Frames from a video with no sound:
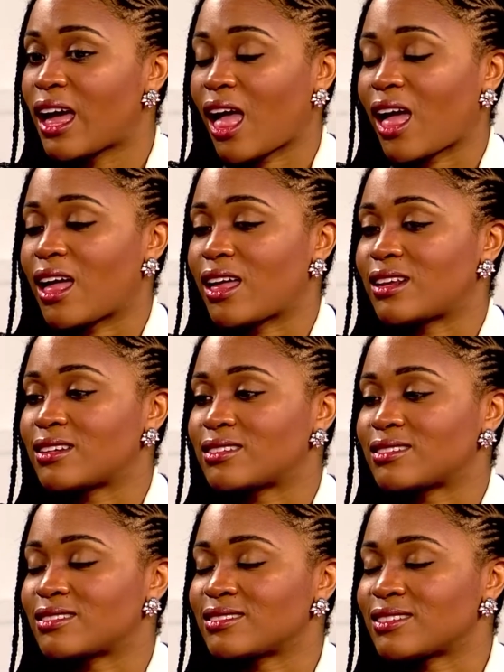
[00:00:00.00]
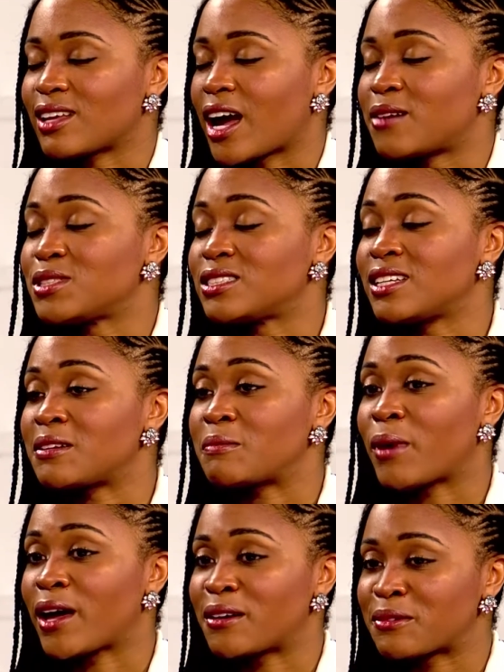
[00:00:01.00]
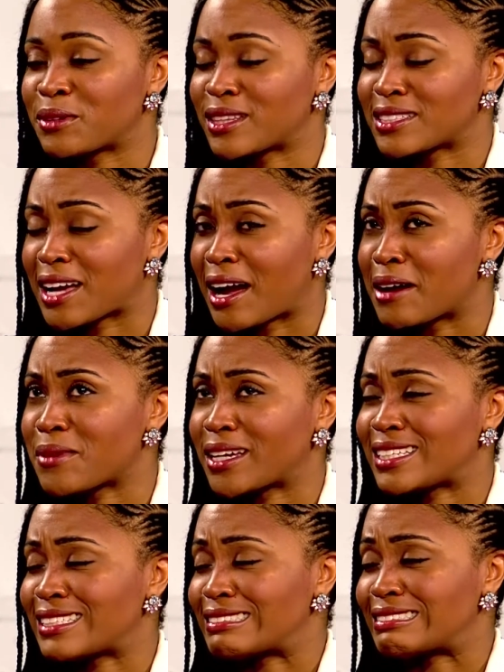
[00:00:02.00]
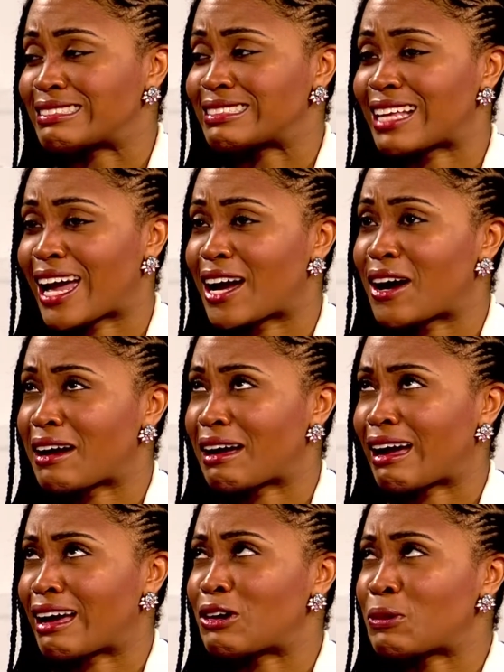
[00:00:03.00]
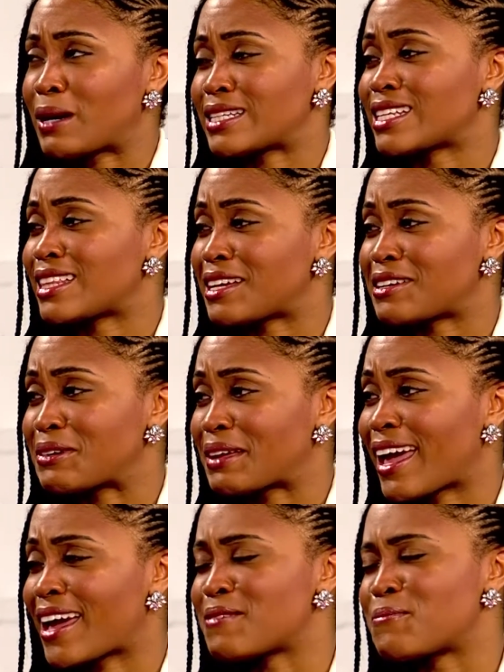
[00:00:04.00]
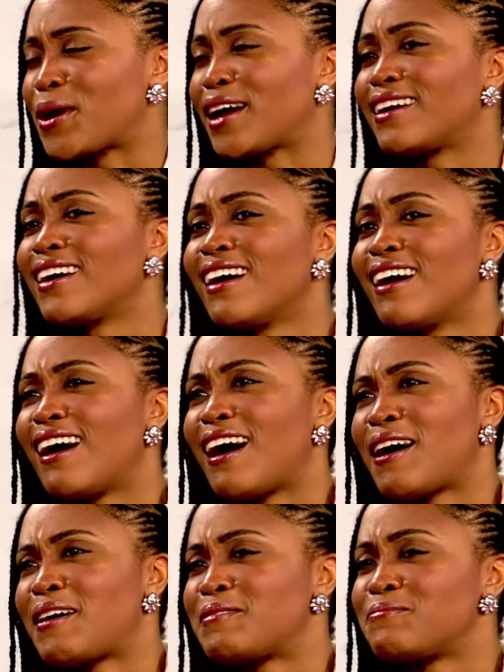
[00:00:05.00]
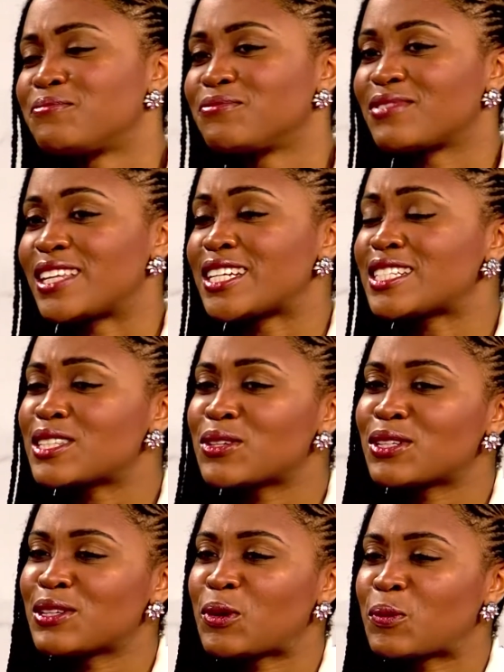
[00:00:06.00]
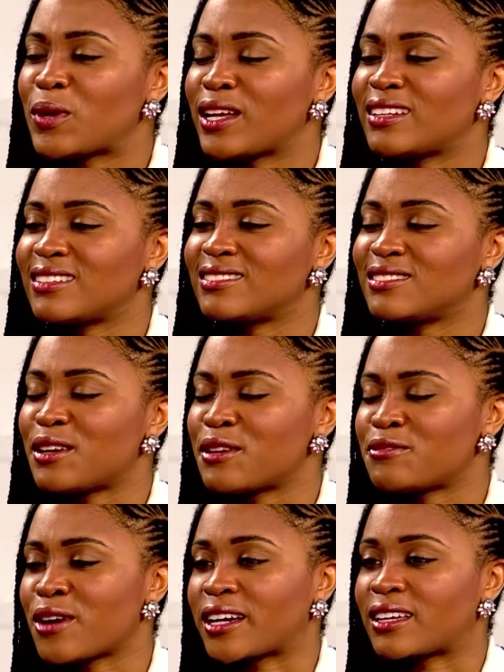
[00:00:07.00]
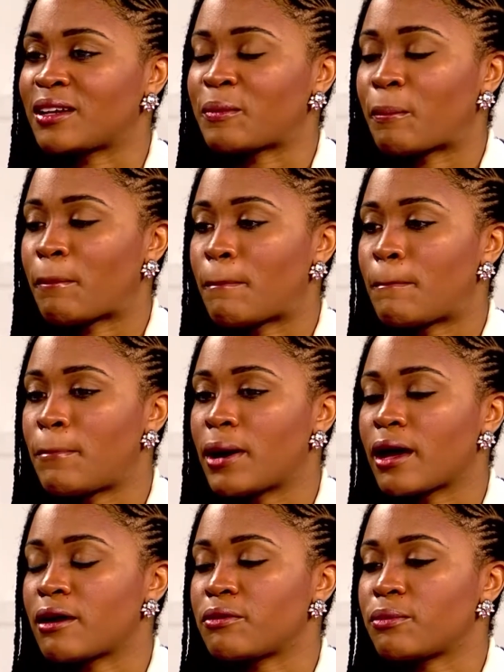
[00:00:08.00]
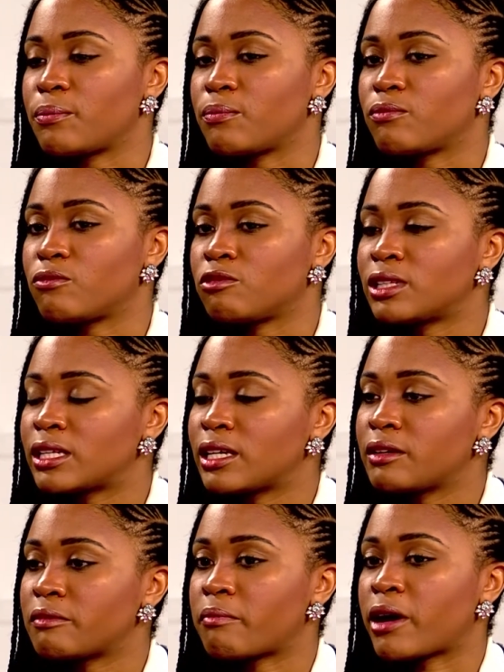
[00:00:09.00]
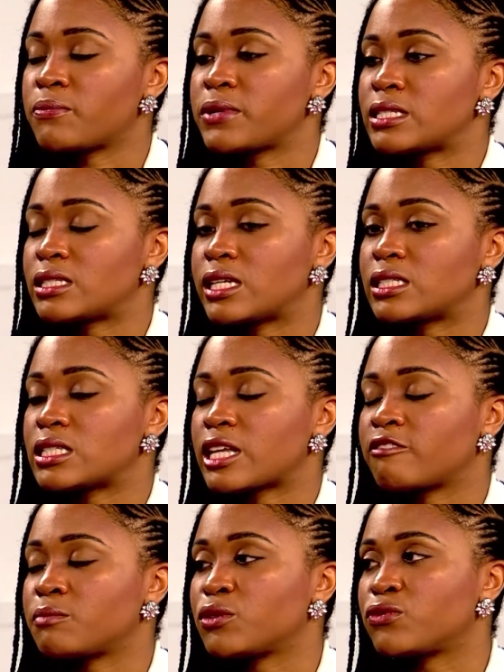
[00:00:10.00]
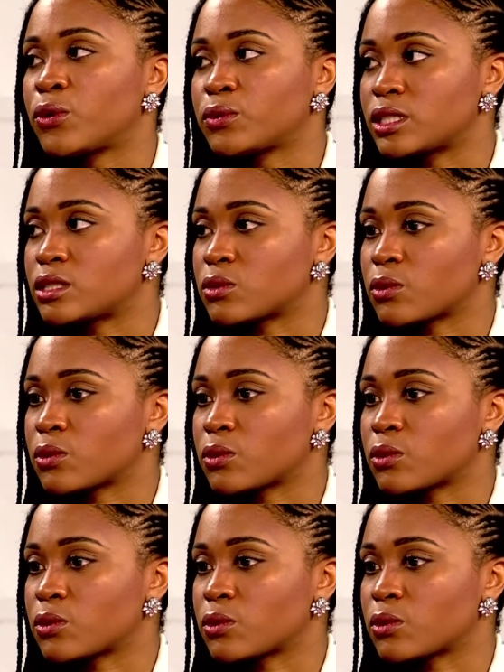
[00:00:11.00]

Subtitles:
and I'm just getting better with time. I hope I said that okay, but they're still a little bit nerve-wracking, but really my presentations have been focused